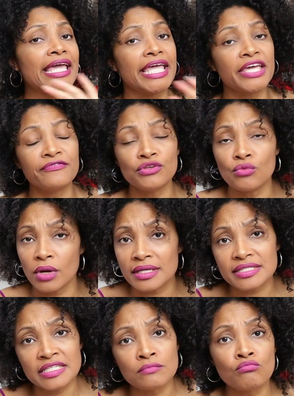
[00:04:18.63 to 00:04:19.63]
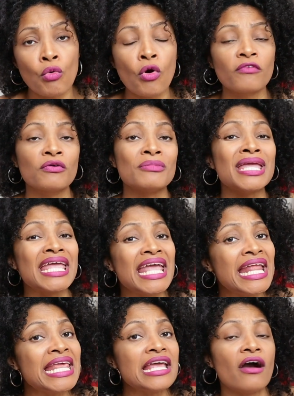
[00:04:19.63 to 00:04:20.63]
If you want to see more from
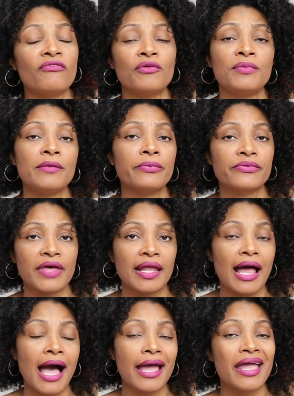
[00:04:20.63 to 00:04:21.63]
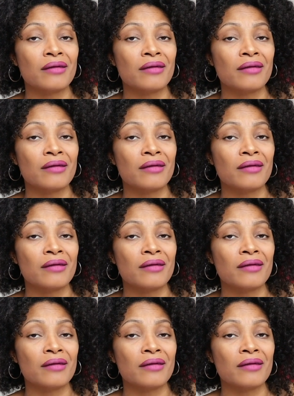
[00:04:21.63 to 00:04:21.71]
any of the people that I